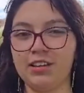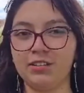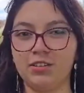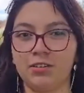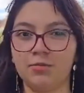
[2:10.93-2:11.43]

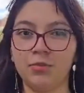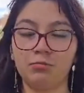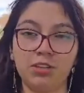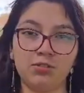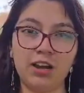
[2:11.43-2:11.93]
So
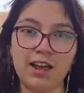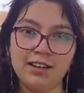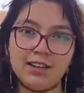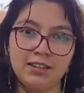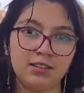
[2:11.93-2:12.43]
when you
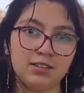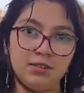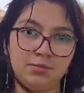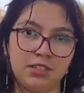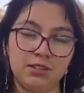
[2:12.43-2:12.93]
highlight
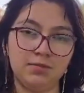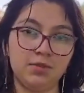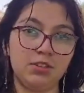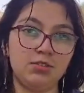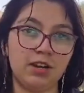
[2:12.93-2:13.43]
something,
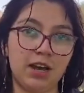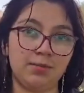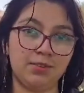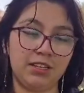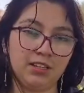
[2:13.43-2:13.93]
you
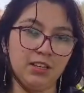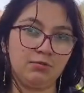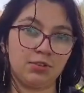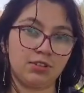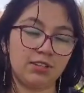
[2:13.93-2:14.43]
have the
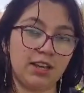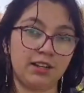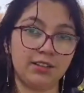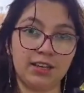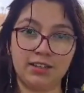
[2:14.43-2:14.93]
keywords,
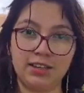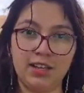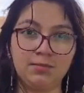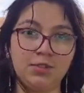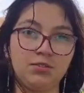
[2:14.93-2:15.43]
and that
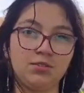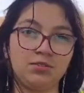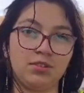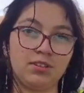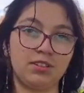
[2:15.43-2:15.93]
helps you
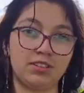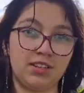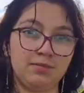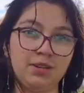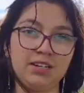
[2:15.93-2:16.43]
to
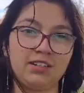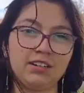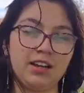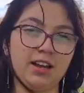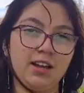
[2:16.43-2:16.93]
understand better
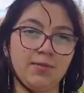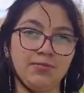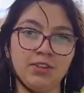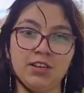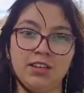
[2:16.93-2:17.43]
and
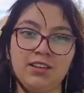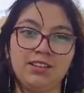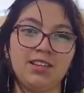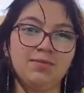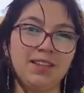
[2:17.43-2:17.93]

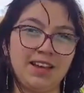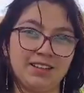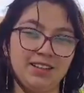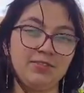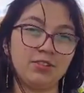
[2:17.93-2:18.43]
keep that
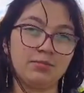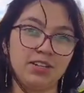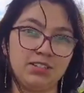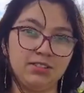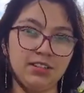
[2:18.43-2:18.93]

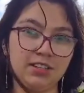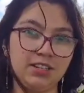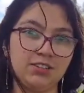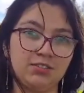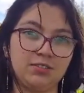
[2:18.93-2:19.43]
information
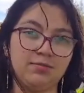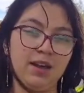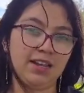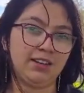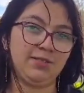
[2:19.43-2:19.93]
in your
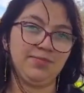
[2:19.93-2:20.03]
mind.